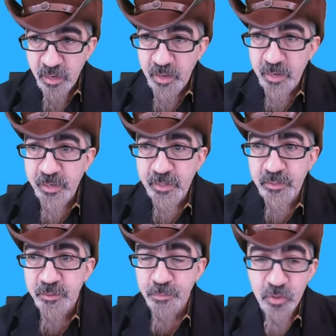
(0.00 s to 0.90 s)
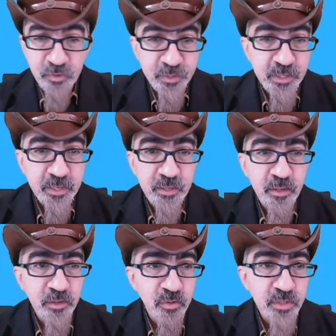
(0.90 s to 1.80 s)
and music
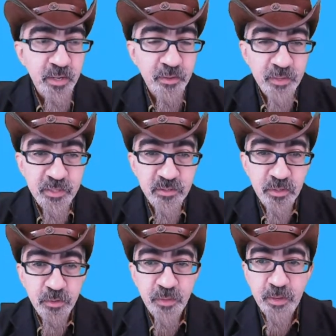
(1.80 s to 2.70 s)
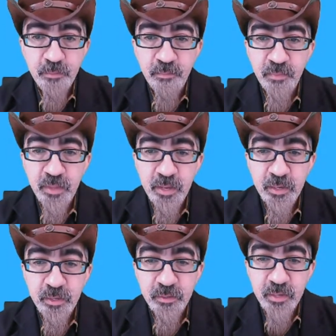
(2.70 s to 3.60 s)
and those kind of things,
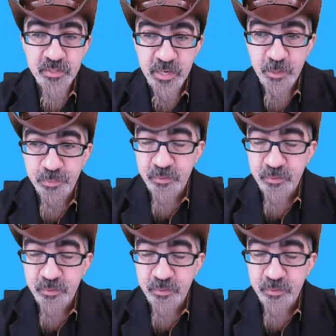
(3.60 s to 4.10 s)
they take up